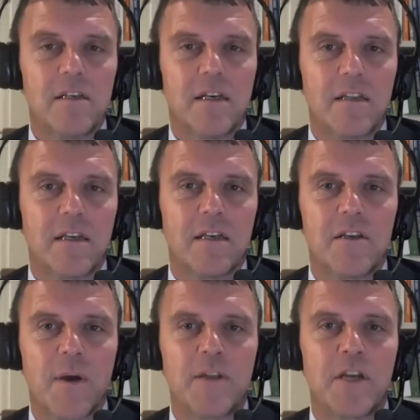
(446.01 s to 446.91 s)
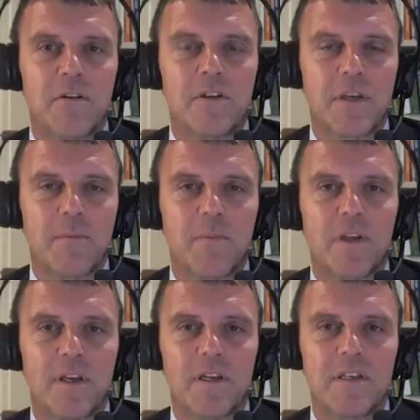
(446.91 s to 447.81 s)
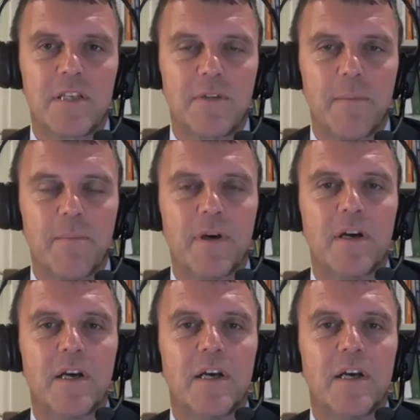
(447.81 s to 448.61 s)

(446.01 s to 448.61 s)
at the UN General Assembly in September,